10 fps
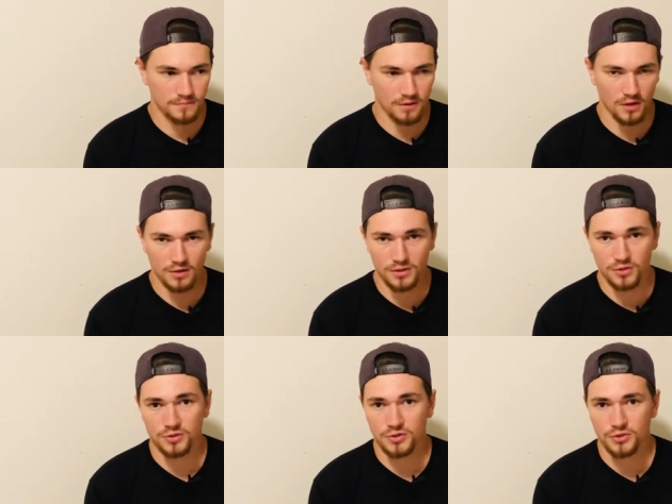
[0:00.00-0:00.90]
on
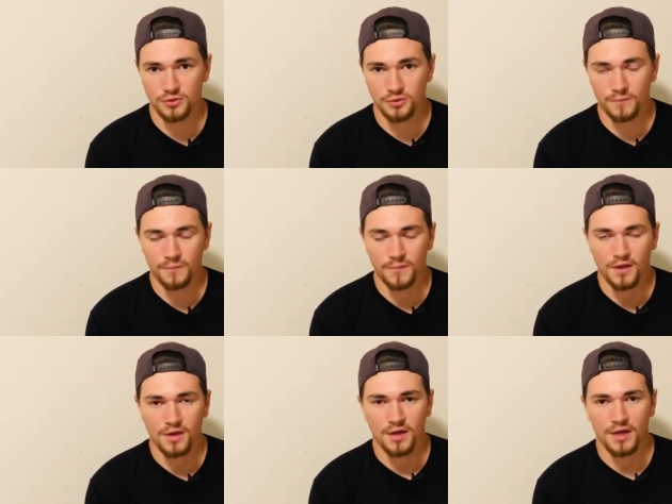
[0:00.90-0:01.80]
YouTube,
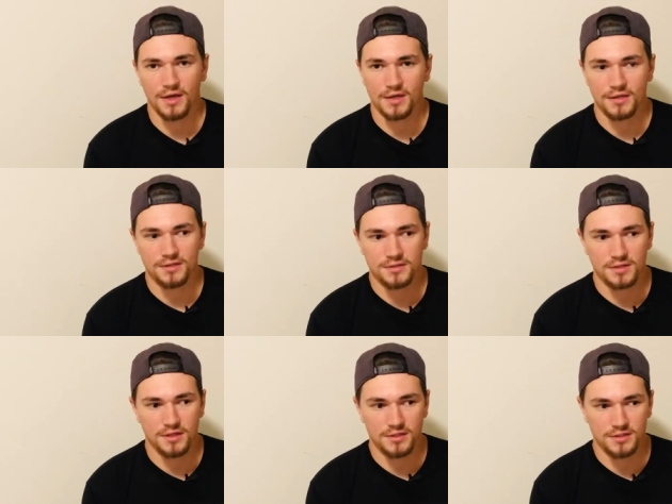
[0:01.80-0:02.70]
and
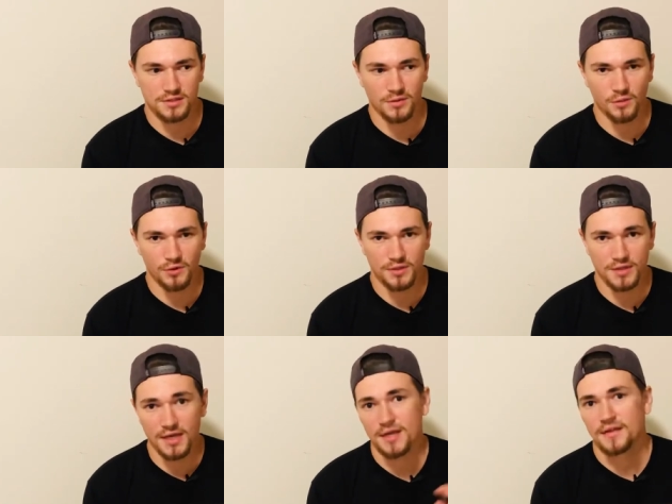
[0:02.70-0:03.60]
it's someone
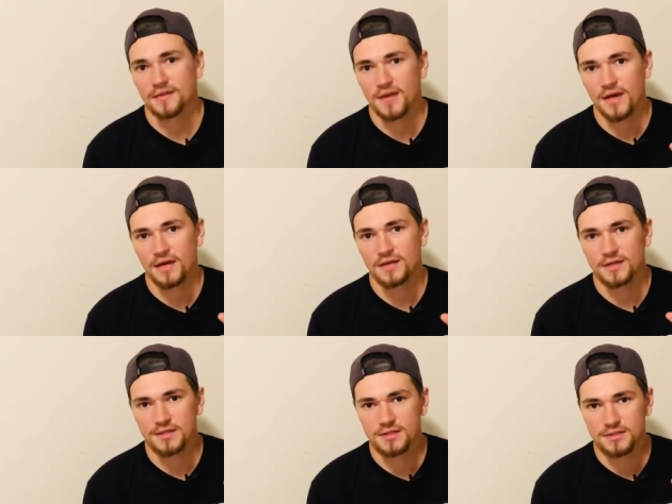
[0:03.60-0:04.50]
like that
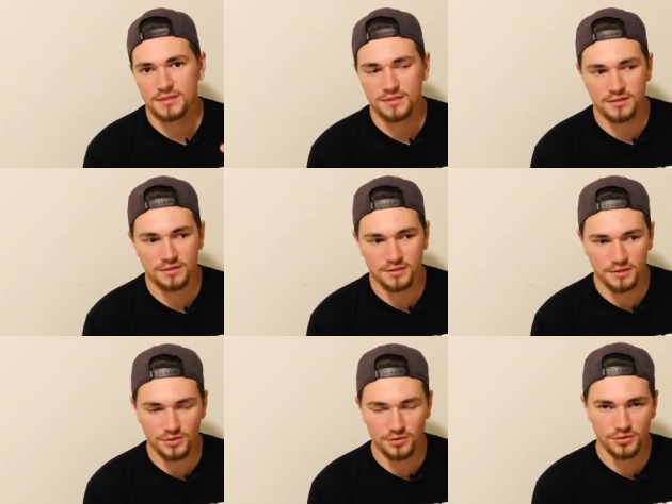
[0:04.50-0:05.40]
is
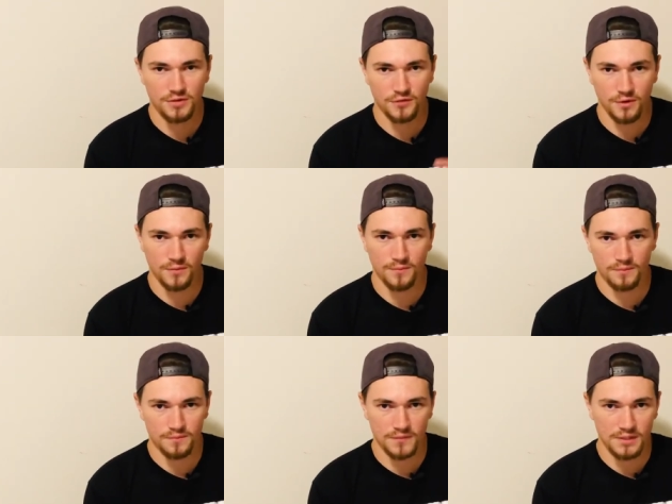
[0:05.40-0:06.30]
literally from the